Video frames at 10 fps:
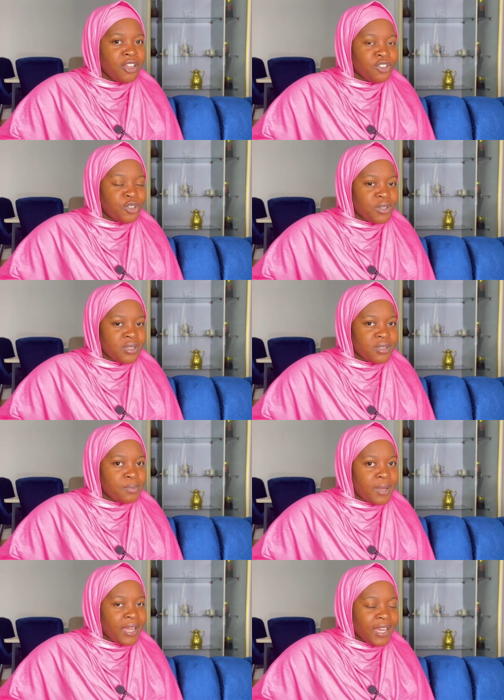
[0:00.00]
it's just
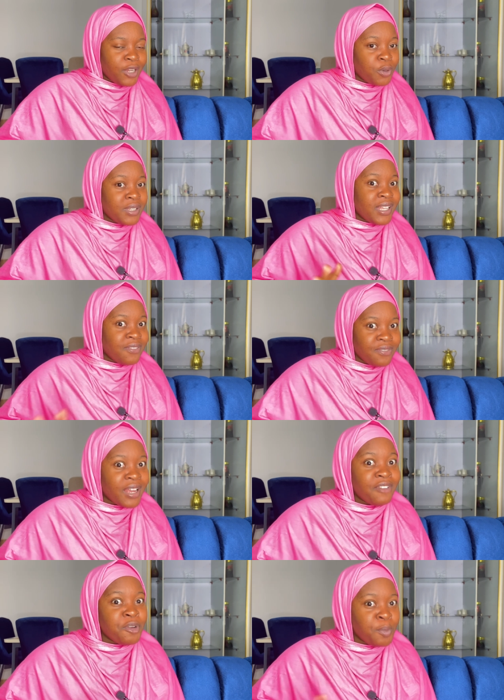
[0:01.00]
in my head or is every-
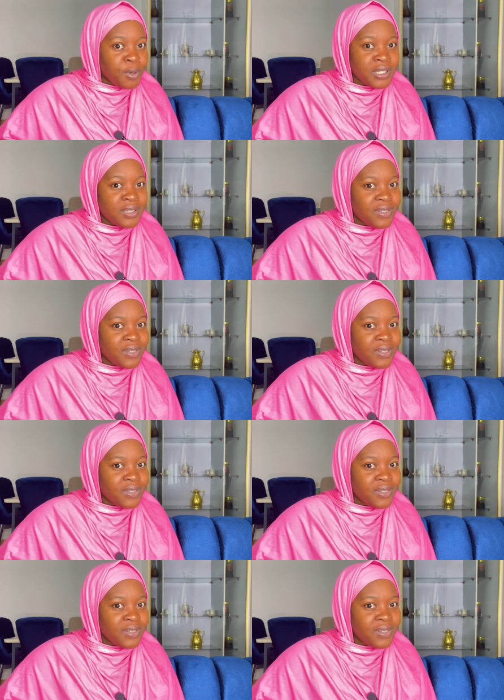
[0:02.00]
everybody's